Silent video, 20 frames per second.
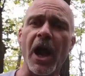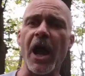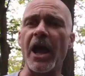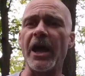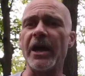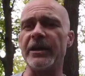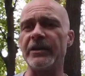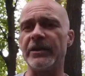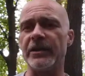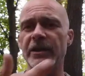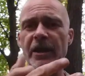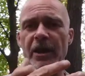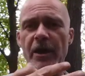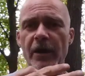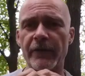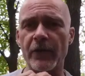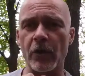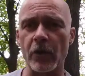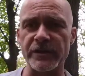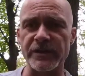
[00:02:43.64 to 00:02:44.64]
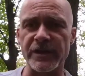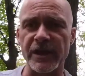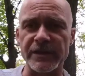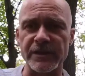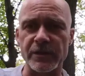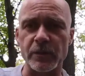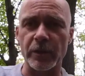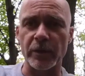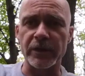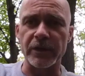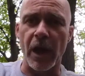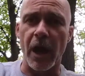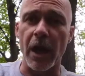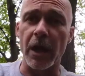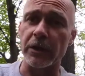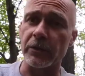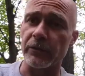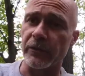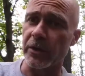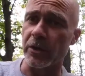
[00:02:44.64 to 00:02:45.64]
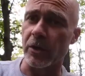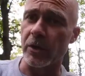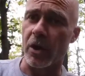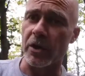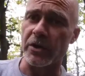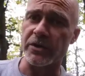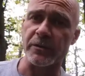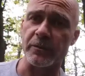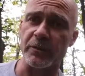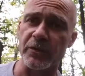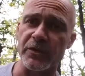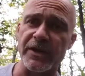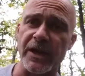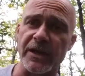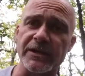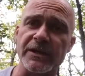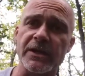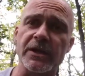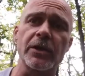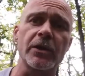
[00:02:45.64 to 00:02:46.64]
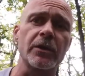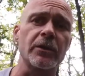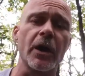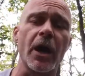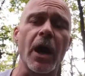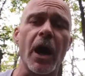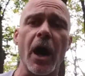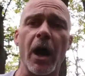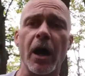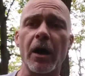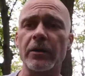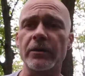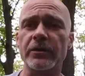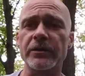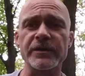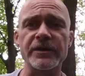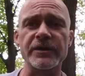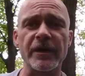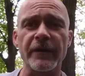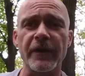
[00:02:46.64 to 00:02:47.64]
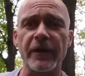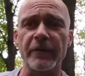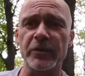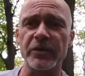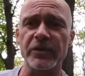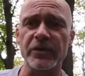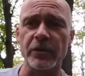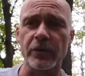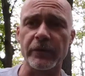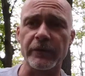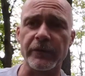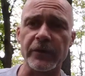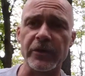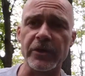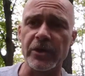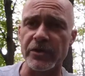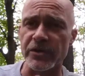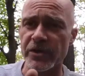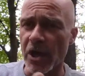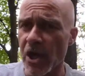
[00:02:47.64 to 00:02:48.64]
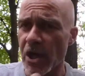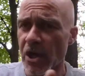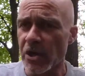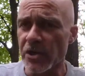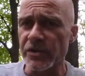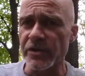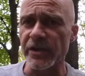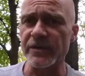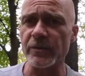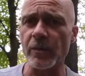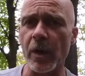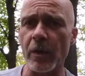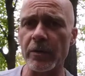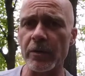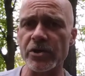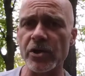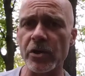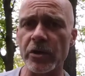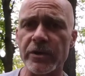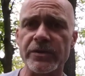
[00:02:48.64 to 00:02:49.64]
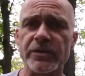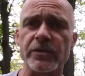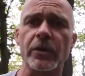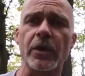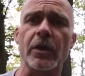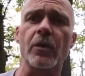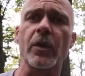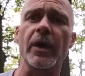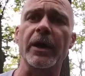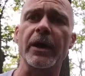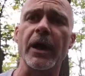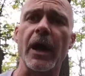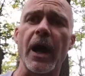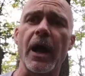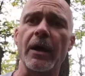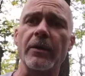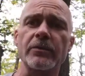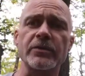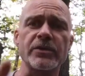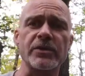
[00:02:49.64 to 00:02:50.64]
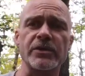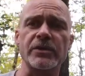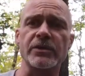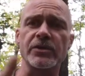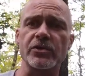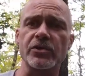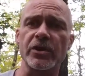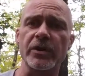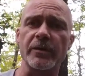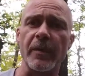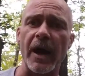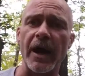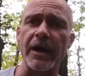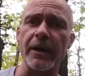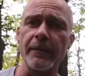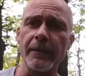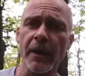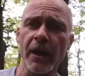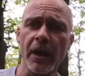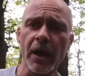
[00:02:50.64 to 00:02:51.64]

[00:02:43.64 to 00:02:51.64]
And of course that's what Randall Carlson presents here, stuff I've been doing for years. So that's why I want to show this real quick. I was just intrigued by it.